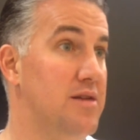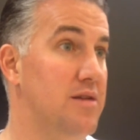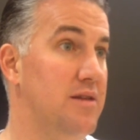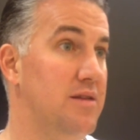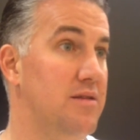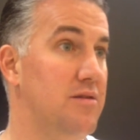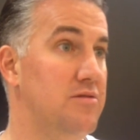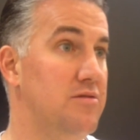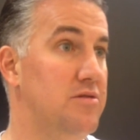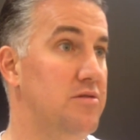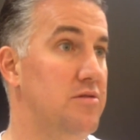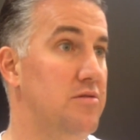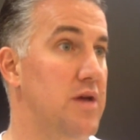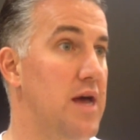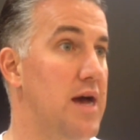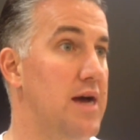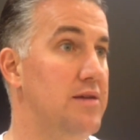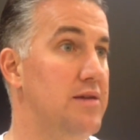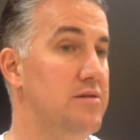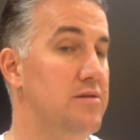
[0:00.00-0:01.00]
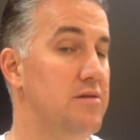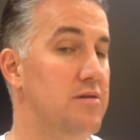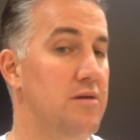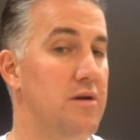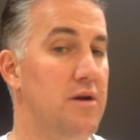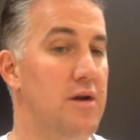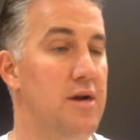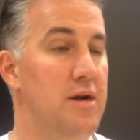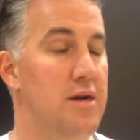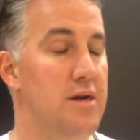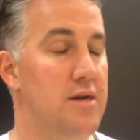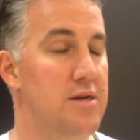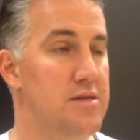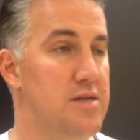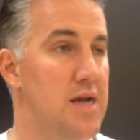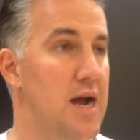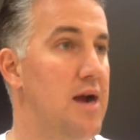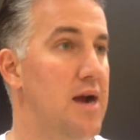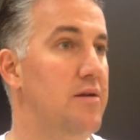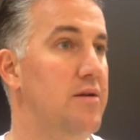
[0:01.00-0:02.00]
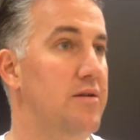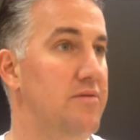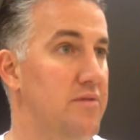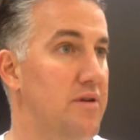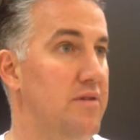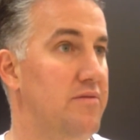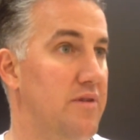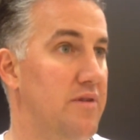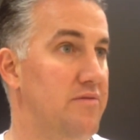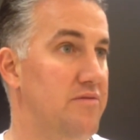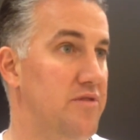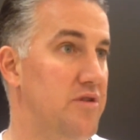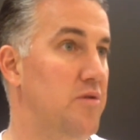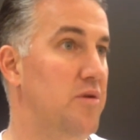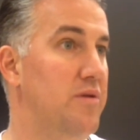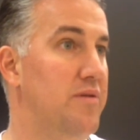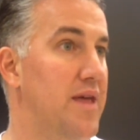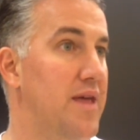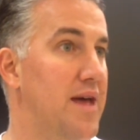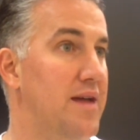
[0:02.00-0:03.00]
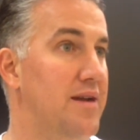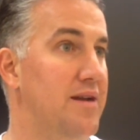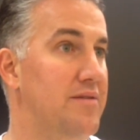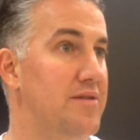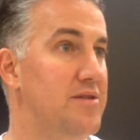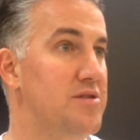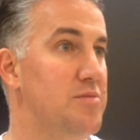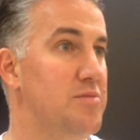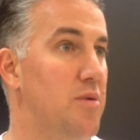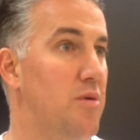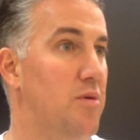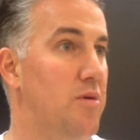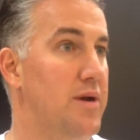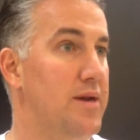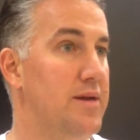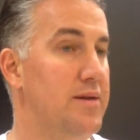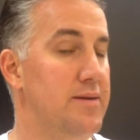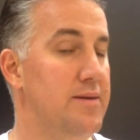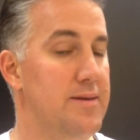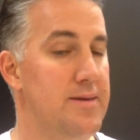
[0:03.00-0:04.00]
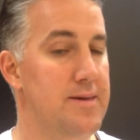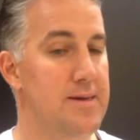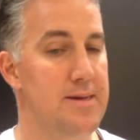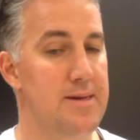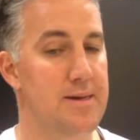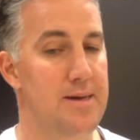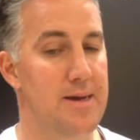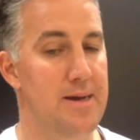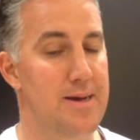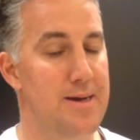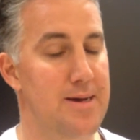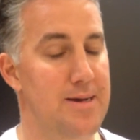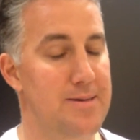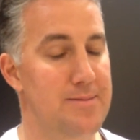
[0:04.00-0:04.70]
I think those two guys are tired of doing that at this point.